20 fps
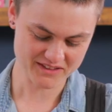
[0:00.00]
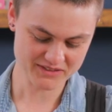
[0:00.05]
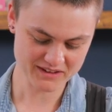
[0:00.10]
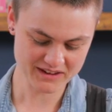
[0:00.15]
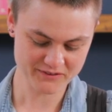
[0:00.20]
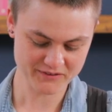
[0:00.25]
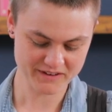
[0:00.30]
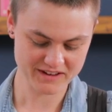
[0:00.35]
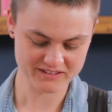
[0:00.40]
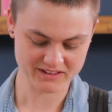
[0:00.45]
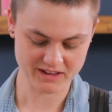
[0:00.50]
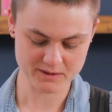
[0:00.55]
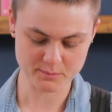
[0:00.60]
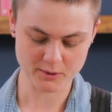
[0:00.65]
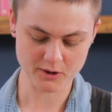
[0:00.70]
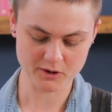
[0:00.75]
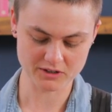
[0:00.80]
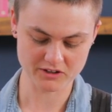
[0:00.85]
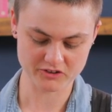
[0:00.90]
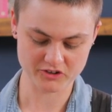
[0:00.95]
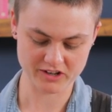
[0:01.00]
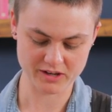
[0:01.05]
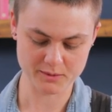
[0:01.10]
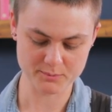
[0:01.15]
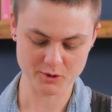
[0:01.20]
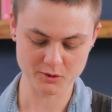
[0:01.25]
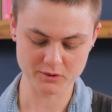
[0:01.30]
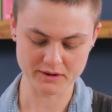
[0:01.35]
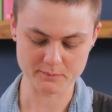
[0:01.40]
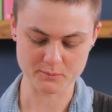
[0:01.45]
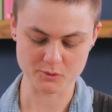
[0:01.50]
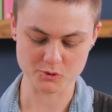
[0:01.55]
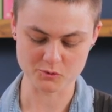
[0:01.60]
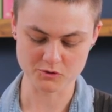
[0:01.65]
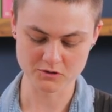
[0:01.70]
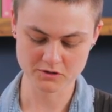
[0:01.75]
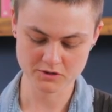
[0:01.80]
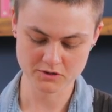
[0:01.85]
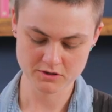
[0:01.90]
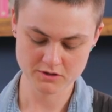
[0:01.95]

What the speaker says: I think of it as like polishing a bowling ball.